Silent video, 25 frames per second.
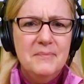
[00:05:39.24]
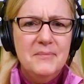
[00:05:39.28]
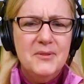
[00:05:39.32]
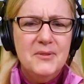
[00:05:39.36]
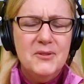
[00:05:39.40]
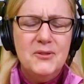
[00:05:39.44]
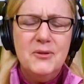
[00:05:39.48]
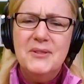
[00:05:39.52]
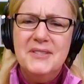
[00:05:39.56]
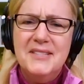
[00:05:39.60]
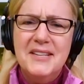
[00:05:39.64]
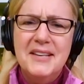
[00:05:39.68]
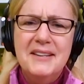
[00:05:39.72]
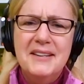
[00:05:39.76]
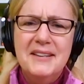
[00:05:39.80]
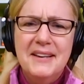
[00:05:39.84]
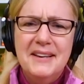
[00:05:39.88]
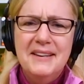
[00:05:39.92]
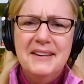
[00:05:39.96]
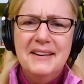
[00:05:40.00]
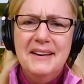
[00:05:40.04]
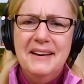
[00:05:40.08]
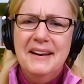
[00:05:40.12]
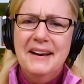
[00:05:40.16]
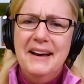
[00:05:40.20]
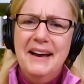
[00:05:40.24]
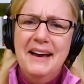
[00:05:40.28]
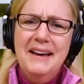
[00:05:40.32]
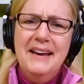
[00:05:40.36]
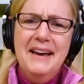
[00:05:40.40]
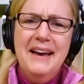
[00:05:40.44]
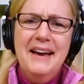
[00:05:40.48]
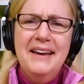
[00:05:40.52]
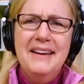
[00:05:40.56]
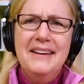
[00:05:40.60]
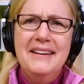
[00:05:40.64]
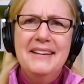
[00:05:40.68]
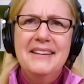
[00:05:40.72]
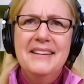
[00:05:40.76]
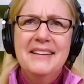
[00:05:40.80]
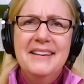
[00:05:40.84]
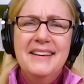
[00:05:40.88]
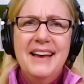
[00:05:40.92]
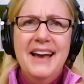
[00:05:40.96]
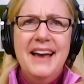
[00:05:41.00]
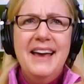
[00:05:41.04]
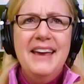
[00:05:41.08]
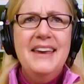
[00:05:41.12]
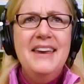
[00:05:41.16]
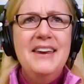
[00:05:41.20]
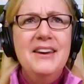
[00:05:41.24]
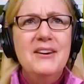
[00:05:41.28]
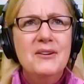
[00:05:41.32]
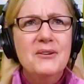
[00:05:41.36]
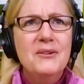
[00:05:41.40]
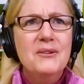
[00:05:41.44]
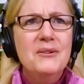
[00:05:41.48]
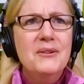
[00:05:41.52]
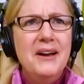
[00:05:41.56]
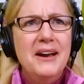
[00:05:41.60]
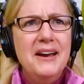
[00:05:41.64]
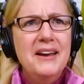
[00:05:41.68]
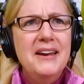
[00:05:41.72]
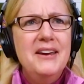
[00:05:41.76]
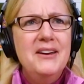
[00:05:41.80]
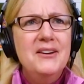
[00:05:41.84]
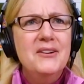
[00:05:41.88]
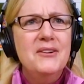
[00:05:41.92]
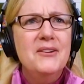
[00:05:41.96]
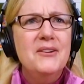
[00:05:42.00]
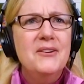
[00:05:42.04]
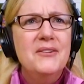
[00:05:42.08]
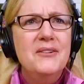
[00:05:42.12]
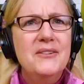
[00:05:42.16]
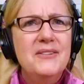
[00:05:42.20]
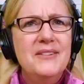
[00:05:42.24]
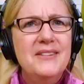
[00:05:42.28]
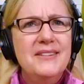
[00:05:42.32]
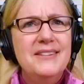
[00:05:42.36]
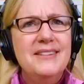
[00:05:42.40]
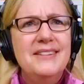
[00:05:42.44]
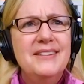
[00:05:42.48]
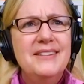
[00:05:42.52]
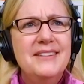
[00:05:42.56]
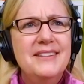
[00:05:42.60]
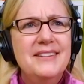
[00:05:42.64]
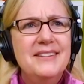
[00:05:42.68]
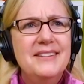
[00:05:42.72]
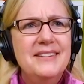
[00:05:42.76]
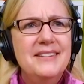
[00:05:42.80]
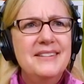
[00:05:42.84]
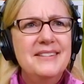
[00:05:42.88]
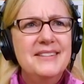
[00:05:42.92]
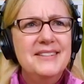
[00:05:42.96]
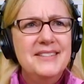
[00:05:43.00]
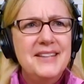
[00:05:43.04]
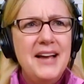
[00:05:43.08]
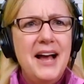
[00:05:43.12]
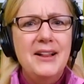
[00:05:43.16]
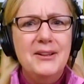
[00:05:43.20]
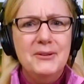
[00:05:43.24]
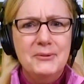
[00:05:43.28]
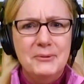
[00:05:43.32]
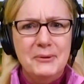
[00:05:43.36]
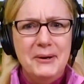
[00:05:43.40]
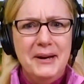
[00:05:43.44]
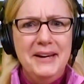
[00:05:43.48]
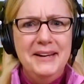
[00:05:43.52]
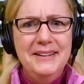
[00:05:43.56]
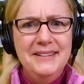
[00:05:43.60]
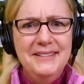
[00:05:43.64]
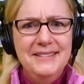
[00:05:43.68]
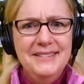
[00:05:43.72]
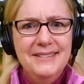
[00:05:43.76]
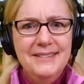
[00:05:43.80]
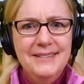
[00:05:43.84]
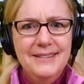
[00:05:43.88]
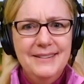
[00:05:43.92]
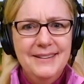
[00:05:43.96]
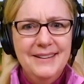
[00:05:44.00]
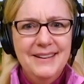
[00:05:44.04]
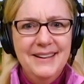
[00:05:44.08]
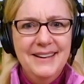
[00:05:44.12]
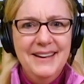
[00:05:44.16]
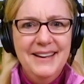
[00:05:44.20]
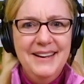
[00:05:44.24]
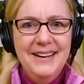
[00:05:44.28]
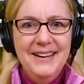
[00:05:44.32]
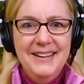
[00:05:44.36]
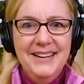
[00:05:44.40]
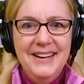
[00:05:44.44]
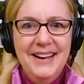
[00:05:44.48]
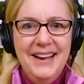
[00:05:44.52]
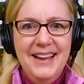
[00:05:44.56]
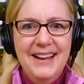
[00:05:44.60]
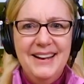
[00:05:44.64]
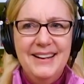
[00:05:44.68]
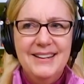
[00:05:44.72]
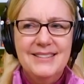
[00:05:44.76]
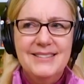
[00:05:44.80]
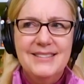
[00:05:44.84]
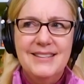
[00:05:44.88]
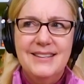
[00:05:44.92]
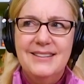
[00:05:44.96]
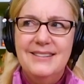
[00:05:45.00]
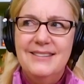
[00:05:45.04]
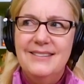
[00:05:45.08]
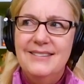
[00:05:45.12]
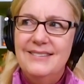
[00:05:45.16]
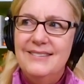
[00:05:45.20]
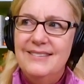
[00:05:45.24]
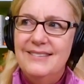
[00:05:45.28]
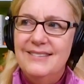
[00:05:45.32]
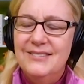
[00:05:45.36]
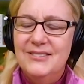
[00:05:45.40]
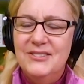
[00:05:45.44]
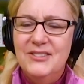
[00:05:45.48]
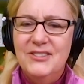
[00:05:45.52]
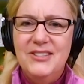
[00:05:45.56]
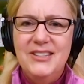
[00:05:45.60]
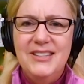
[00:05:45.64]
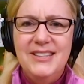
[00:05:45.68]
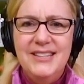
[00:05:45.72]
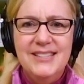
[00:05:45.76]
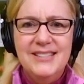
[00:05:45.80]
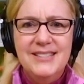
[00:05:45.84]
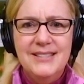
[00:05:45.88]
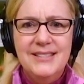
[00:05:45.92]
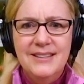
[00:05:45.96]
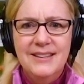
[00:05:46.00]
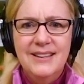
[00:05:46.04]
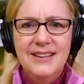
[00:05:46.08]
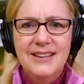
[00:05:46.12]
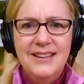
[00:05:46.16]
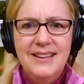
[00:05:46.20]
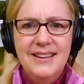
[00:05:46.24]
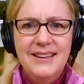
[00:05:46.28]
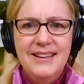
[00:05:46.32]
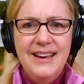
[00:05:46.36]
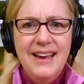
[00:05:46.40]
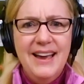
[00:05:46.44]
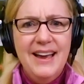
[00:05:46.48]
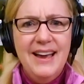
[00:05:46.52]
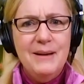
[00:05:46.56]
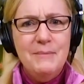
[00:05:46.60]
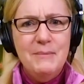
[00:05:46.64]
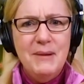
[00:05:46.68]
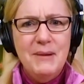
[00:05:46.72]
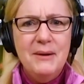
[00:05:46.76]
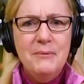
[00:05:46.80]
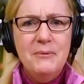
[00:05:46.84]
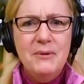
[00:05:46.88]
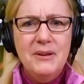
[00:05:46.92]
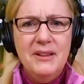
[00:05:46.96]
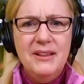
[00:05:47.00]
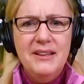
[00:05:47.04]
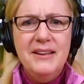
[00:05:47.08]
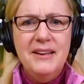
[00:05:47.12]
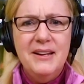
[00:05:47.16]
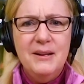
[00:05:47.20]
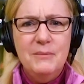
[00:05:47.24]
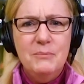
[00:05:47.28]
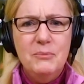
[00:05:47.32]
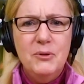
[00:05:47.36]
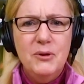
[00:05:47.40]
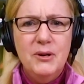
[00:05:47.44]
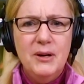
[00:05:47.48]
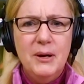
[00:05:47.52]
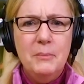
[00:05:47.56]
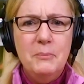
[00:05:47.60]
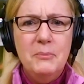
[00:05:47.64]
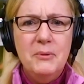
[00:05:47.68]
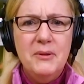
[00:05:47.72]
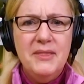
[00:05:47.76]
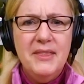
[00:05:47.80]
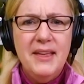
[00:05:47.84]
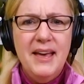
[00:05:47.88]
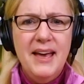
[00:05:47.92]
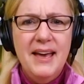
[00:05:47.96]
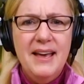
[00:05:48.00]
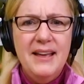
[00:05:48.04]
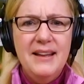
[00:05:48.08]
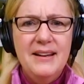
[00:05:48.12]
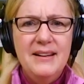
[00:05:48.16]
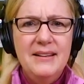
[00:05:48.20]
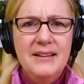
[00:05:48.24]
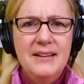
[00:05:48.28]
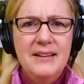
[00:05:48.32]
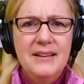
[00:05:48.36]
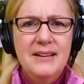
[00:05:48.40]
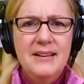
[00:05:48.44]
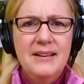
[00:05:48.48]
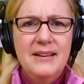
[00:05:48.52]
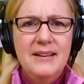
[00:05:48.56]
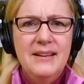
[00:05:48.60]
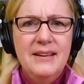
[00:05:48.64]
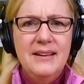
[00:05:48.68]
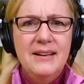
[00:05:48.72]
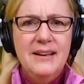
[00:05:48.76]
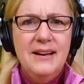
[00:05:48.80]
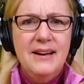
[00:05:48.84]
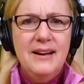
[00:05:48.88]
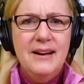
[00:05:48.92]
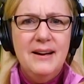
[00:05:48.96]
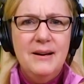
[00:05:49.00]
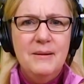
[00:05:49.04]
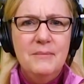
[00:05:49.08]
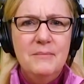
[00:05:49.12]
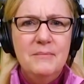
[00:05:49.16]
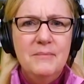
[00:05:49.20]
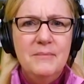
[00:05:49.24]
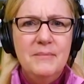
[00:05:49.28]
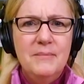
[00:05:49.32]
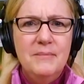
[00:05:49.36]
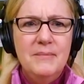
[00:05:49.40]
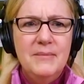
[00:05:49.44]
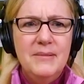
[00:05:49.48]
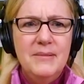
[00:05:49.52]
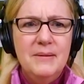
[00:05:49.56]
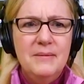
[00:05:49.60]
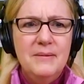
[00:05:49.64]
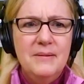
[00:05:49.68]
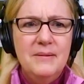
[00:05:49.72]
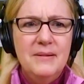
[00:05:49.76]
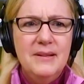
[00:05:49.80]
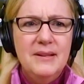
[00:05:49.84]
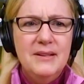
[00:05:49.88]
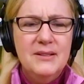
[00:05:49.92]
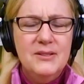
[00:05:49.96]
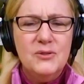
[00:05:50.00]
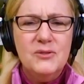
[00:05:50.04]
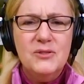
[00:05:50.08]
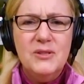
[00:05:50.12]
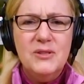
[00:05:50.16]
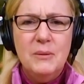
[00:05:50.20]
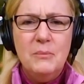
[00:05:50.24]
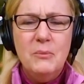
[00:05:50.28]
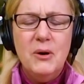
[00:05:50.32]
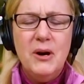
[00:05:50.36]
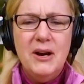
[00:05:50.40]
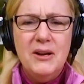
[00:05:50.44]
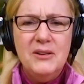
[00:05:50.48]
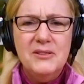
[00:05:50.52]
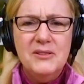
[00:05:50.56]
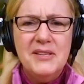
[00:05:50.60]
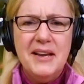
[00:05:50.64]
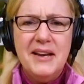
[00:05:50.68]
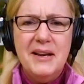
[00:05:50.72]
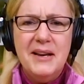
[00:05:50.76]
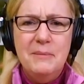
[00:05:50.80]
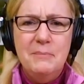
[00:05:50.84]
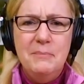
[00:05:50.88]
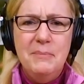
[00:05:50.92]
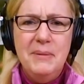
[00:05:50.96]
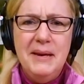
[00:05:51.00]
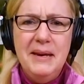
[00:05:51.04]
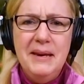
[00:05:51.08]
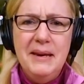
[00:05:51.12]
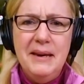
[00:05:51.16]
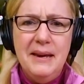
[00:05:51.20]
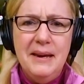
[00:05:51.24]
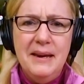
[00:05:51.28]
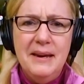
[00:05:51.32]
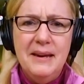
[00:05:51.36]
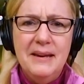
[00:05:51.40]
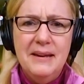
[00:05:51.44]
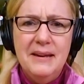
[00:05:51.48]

so it's yeah, I hear tolerate, and it's like, oh, geez, yeah, am I really going to put up with that? Um, is there somewhere else I could be